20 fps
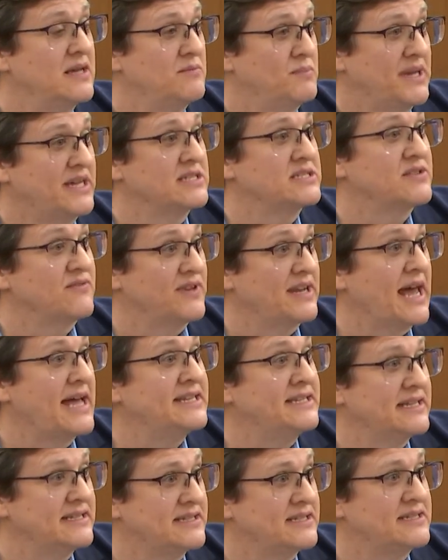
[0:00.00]
because of an
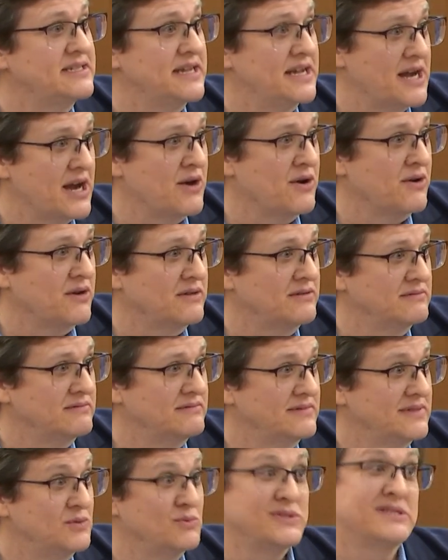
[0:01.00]
identity error.
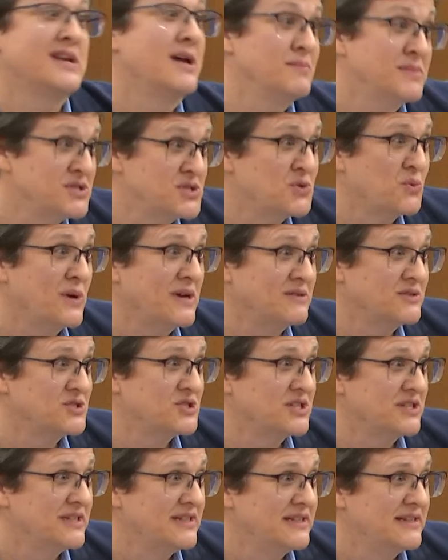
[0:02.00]
It was not Mr. Welch.